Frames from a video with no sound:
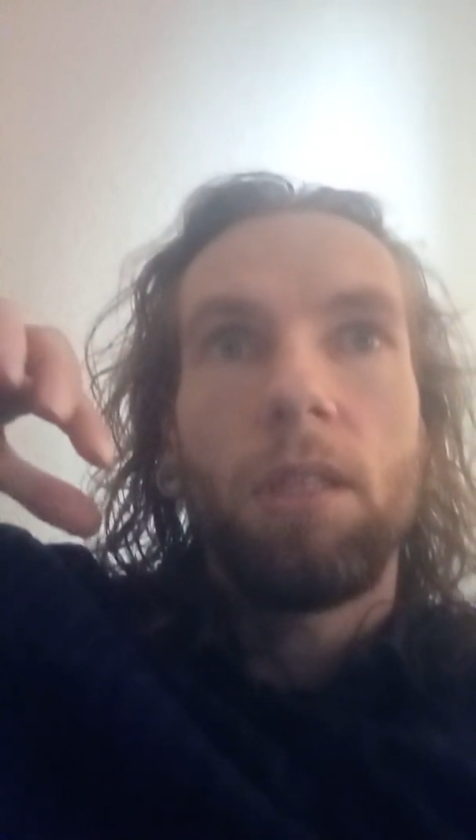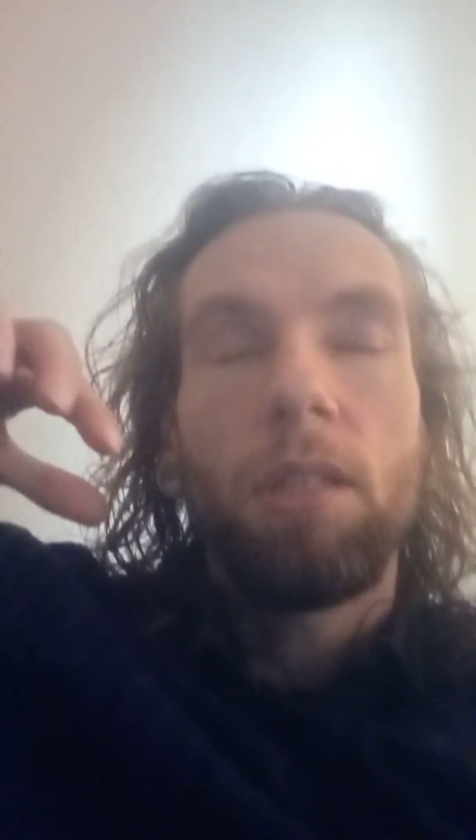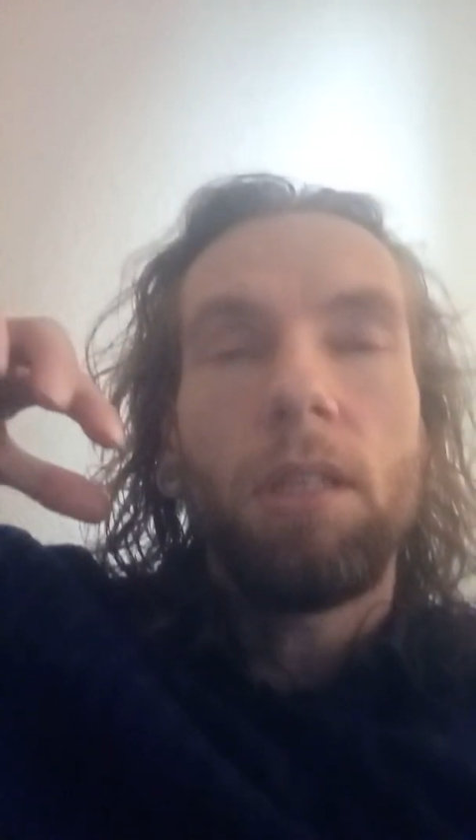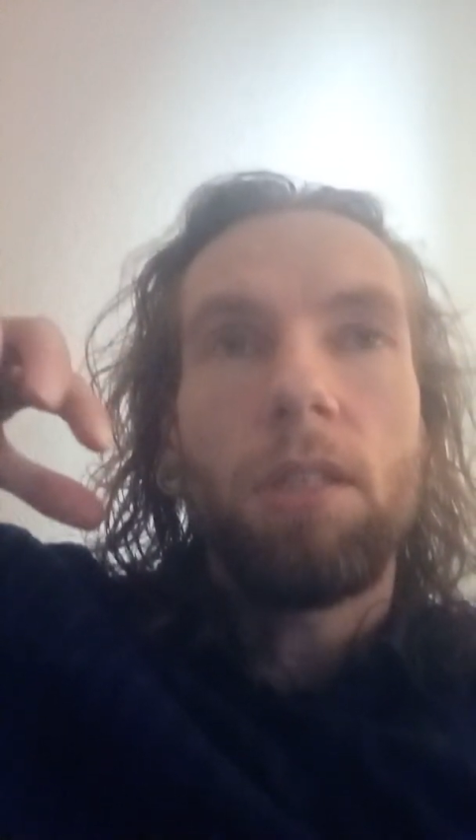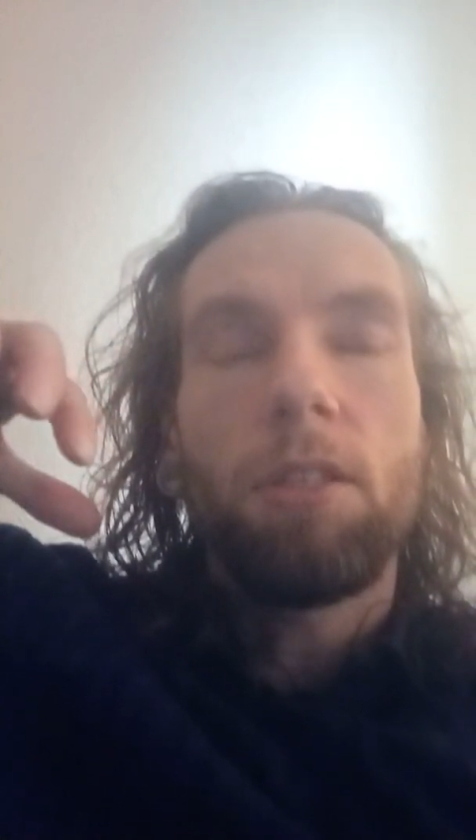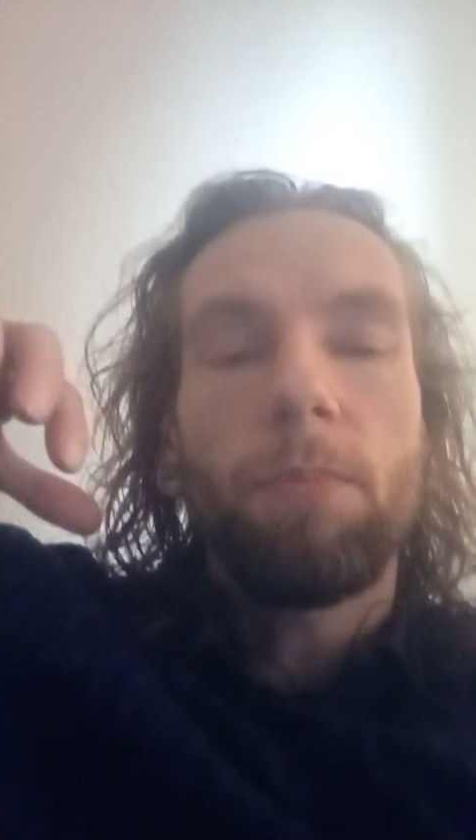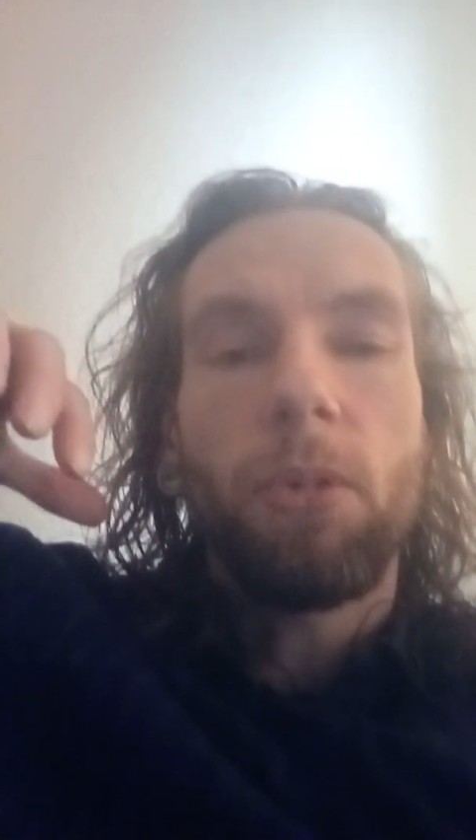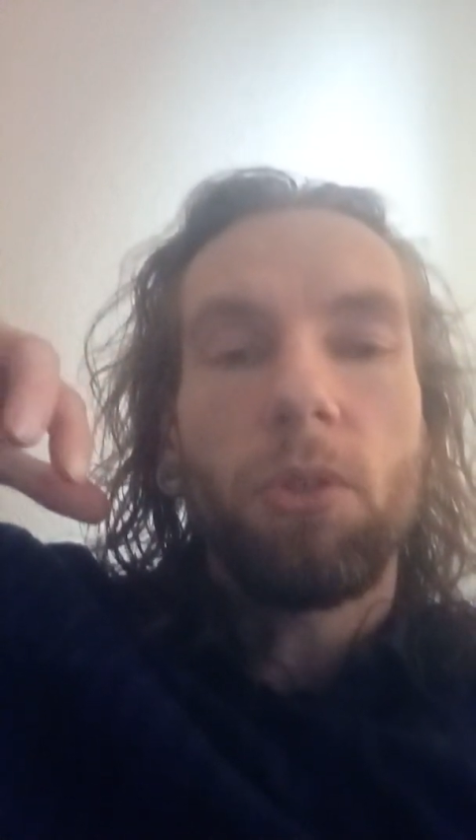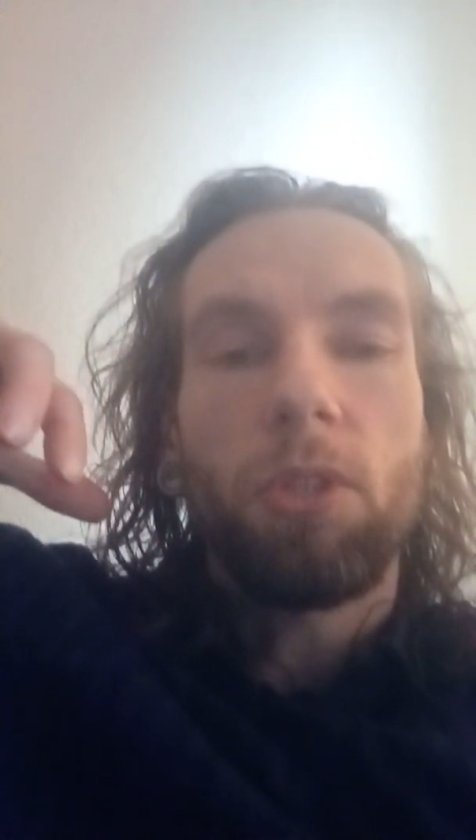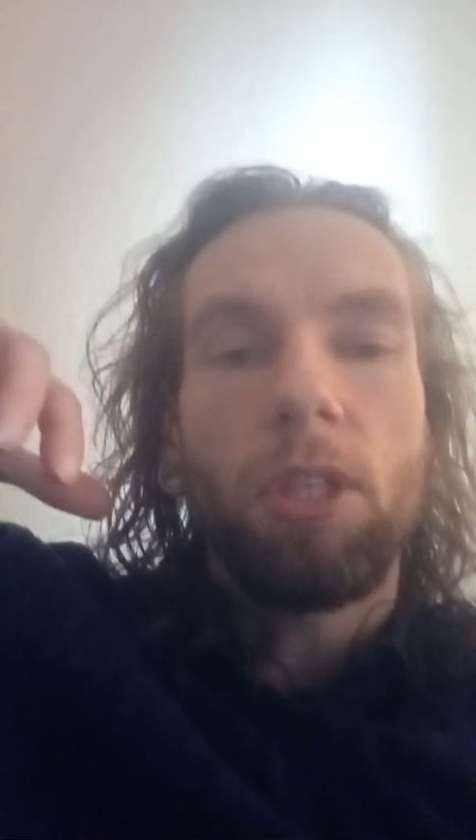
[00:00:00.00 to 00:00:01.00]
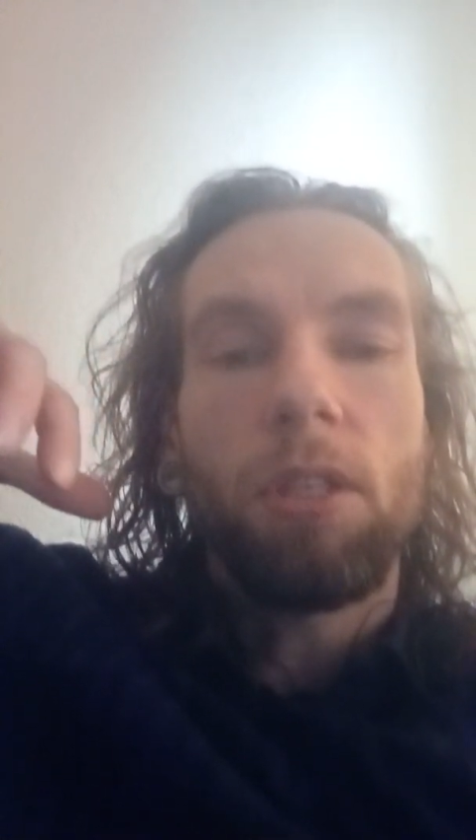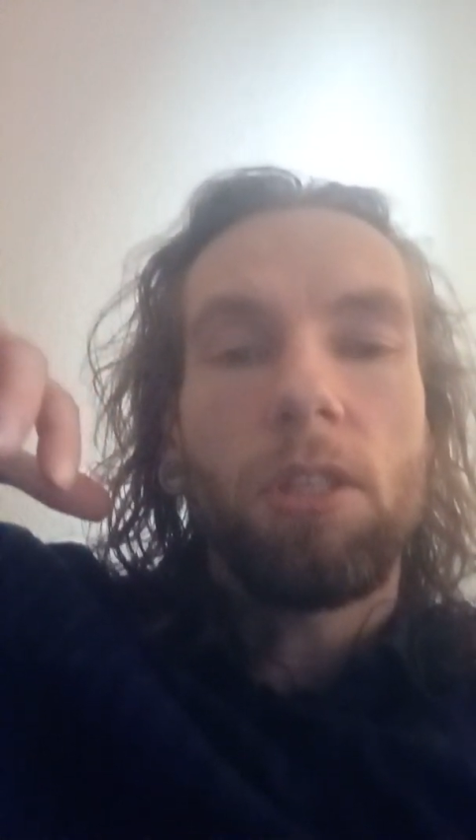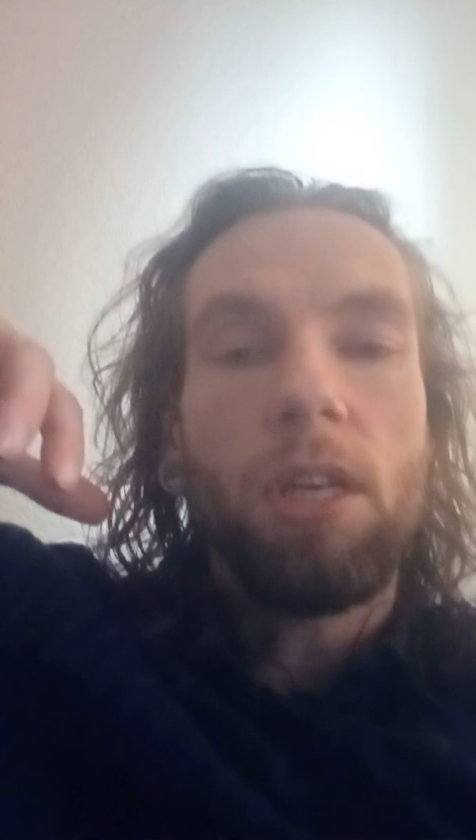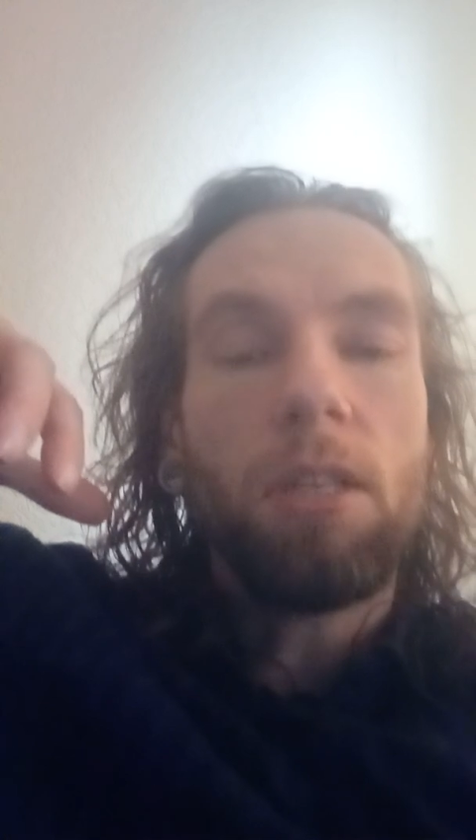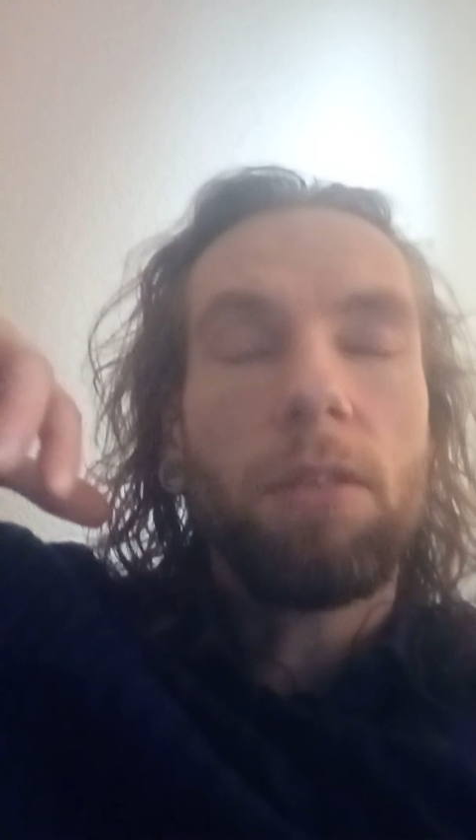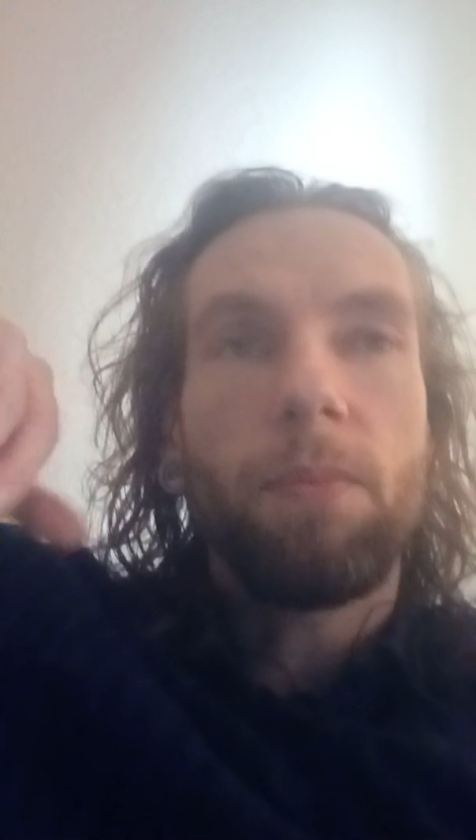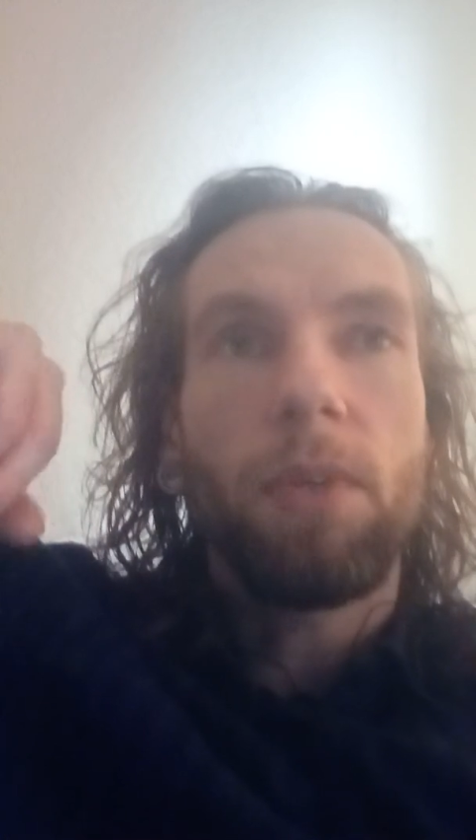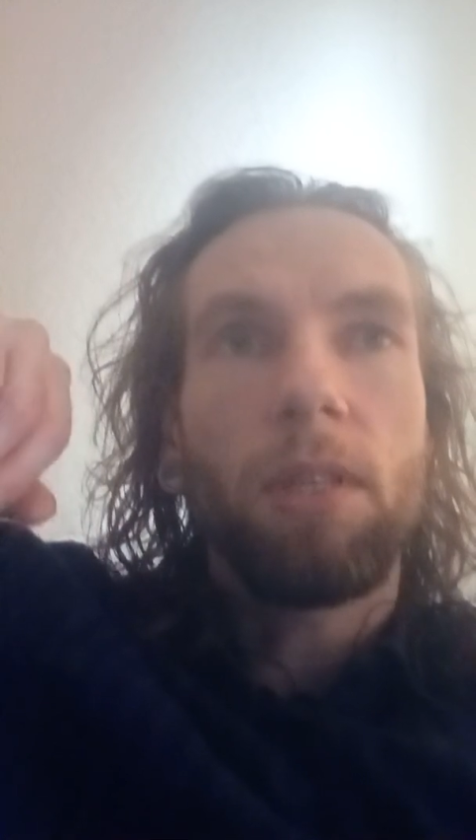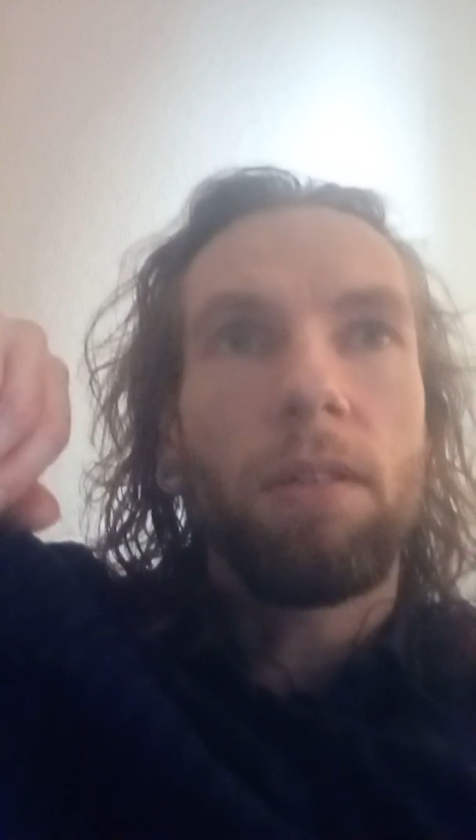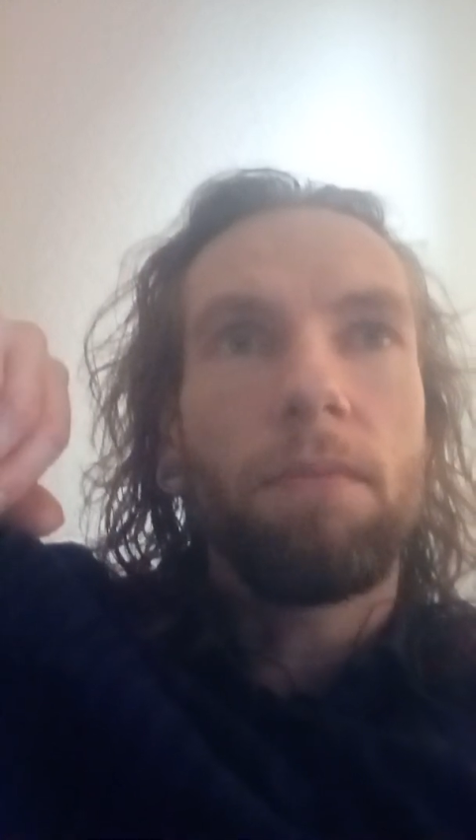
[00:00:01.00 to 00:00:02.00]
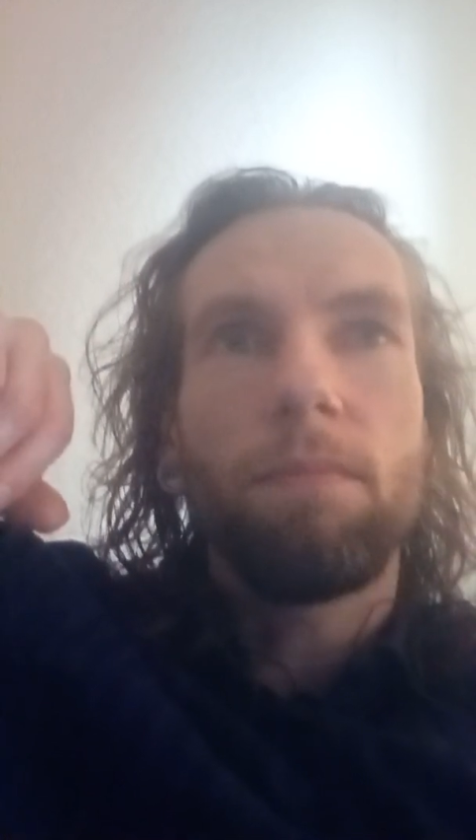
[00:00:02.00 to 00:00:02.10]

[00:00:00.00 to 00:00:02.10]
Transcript: It is supposed to adjust, but